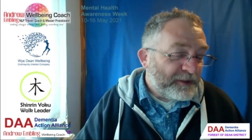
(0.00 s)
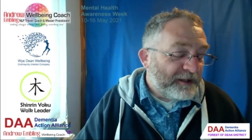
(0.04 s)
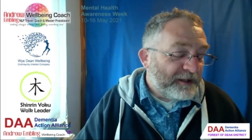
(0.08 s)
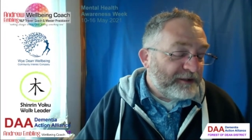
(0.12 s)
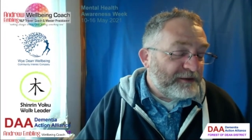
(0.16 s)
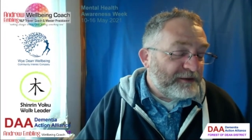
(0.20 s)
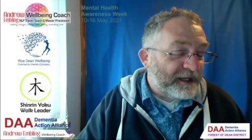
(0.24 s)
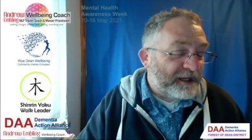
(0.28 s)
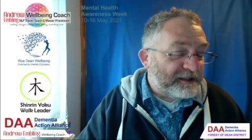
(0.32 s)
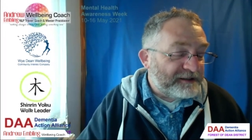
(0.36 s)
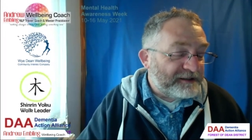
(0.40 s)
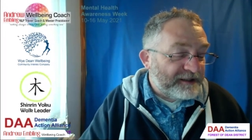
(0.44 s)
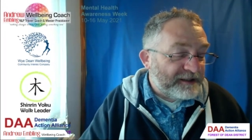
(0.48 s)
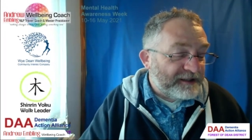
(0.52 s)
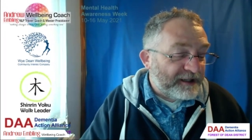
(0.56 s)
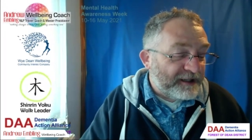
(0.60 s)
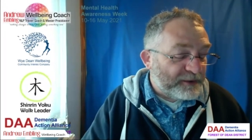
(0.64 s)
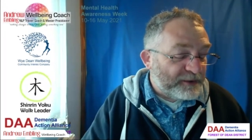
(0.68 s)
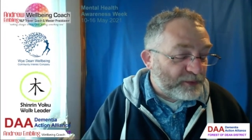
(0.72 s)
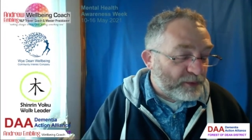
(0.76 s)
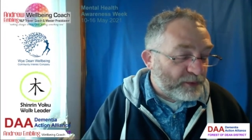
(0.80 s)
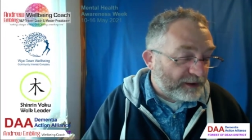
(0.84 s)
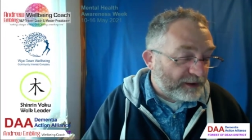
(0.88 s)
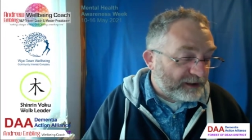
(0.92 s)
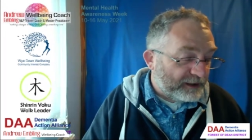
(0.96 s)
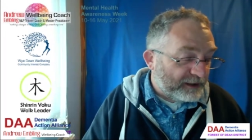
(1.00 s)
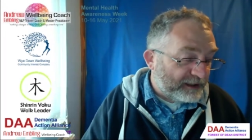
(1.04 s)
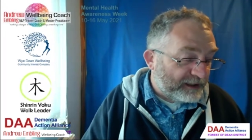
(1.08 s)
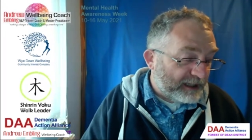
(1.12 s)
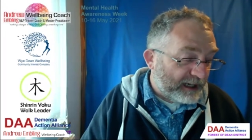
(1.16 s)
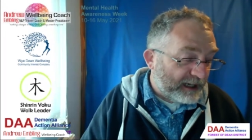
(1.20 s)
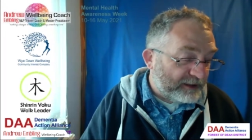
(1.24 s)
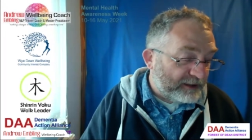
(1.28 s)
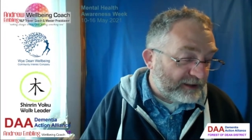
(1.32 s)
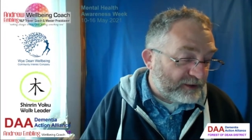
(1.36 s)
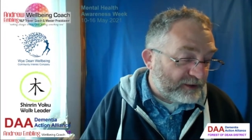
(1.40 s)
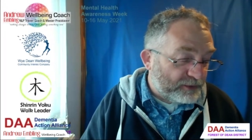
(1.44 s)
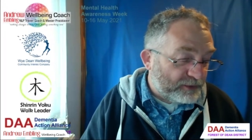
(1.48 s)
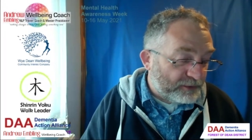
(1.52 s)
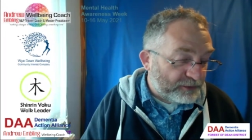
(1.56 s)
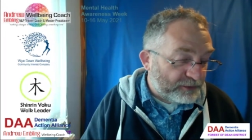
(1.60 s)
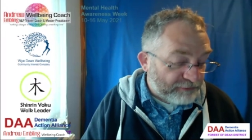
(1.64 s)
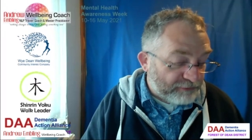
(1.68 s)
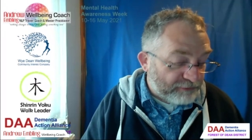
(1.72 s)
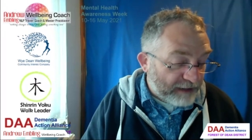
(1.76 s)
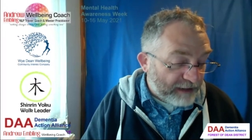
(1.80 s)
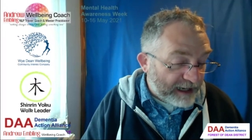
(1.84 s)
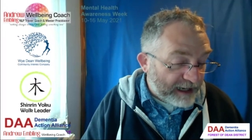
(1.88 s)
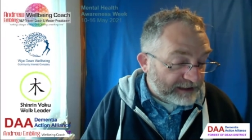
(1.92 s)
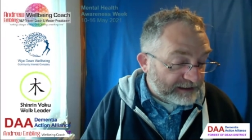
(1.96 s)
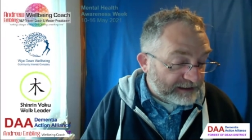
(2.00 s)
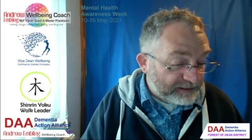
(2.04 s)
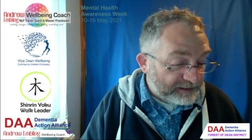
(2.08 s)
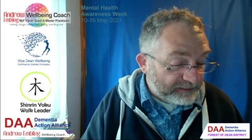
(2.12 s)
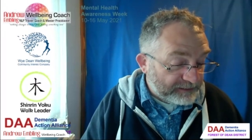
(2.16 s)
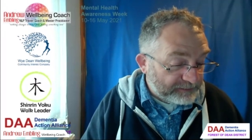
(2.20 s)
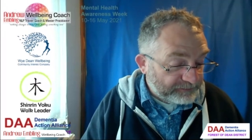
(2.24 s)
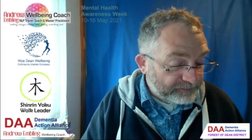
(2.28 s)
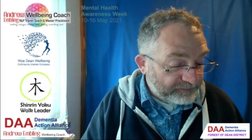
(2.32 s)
There's another one, okay, called Rain,